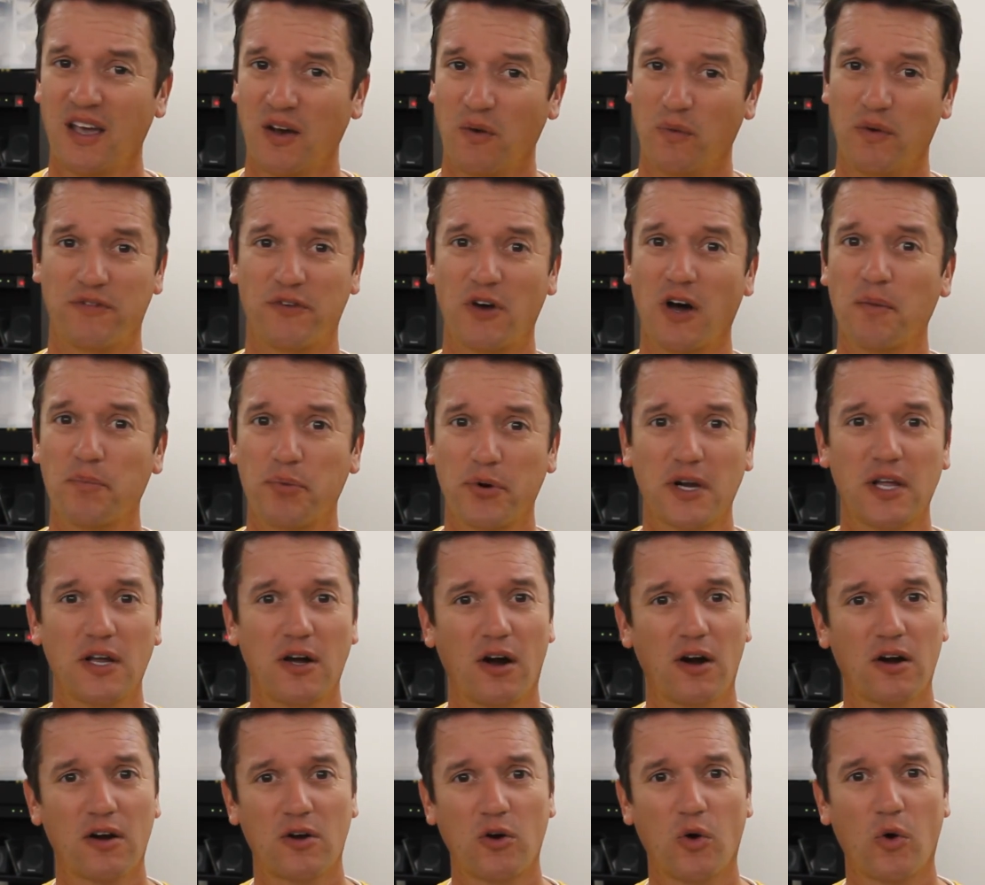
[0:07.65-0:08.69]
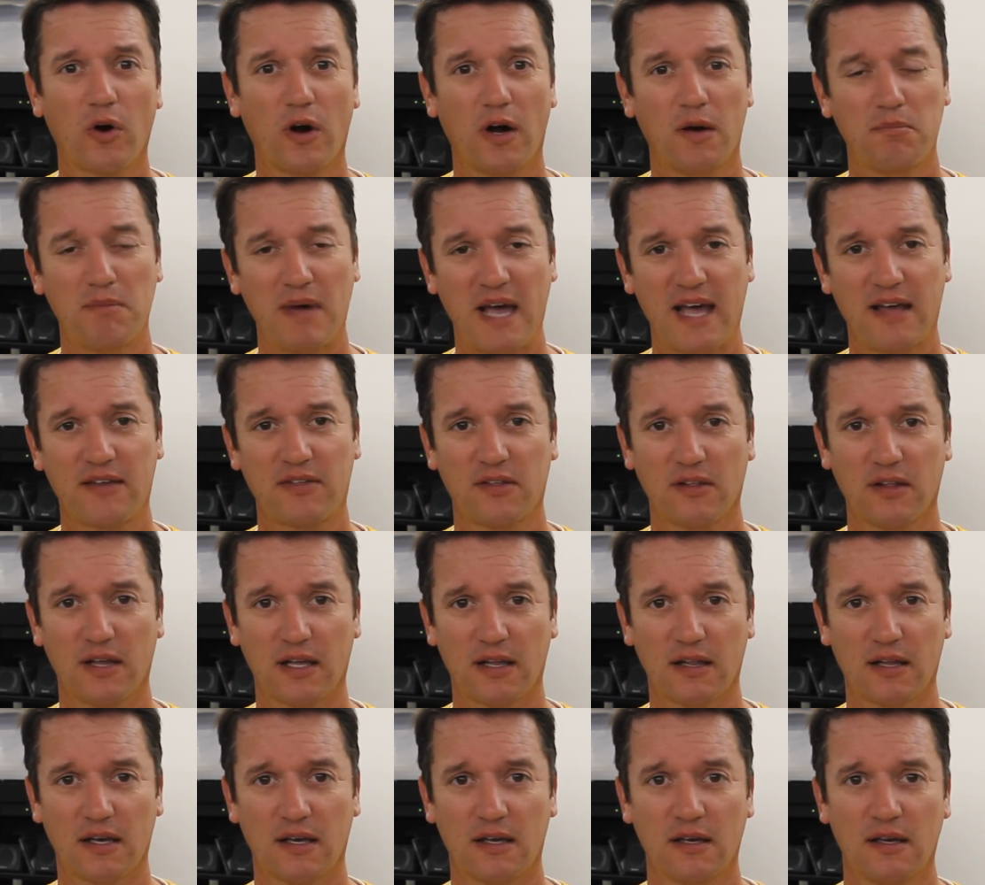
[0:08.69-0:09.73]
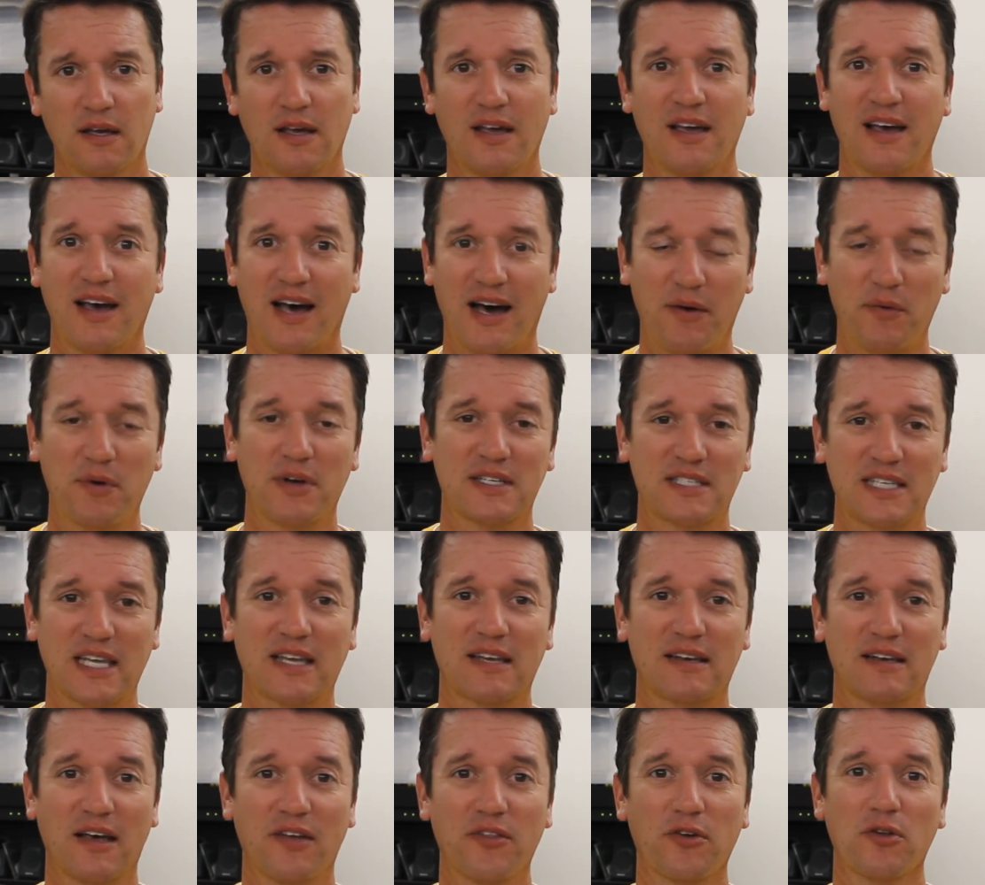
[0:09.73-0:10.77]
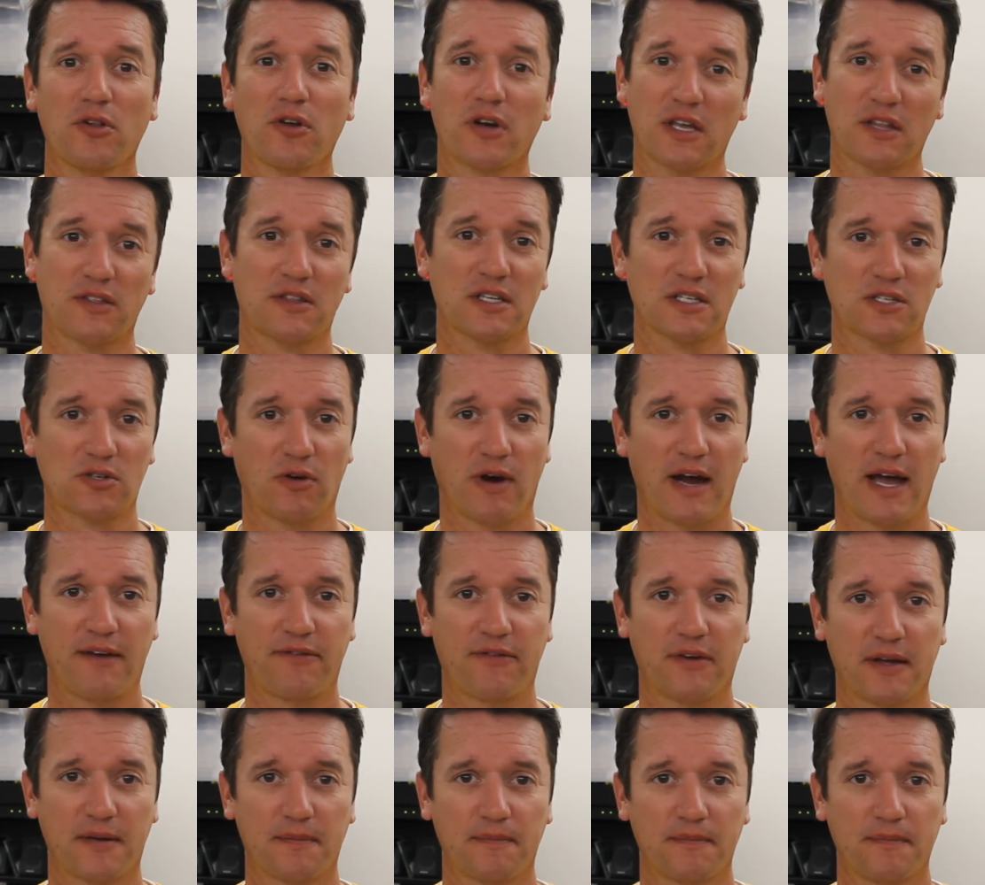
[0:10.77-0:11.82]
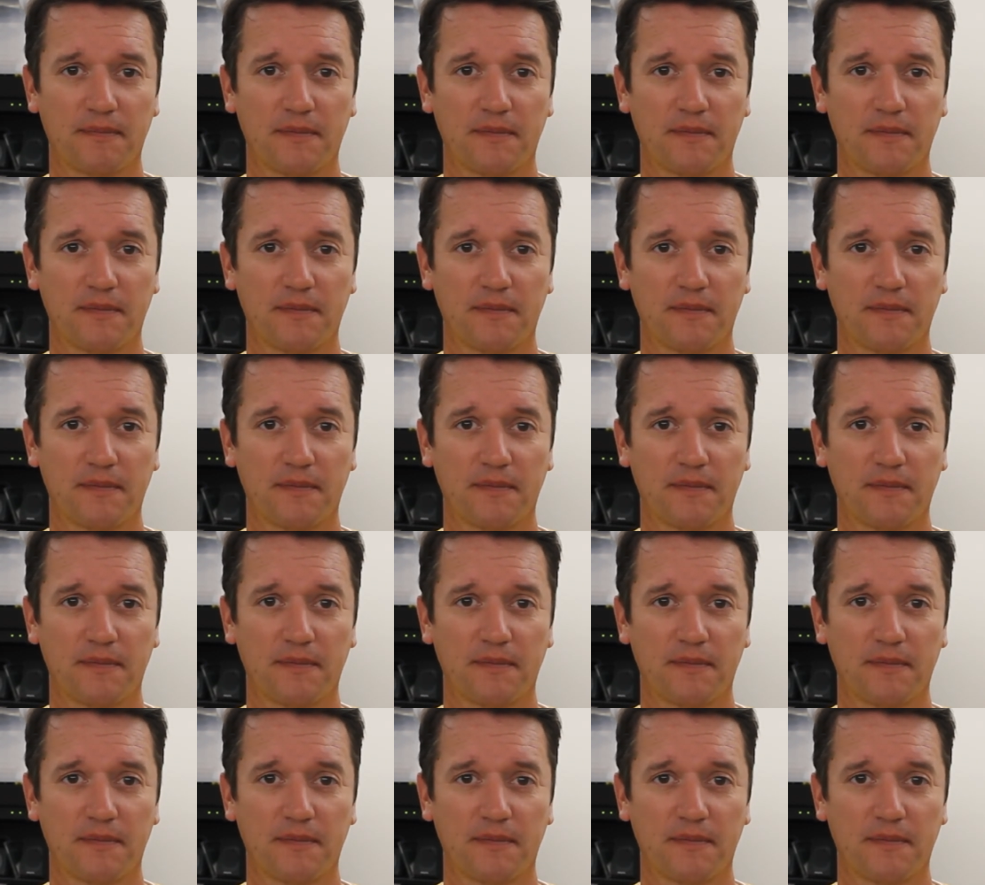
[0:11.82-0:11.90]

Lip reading: We've gone pretty hardcore on math lately. I want to take another look at this graphing.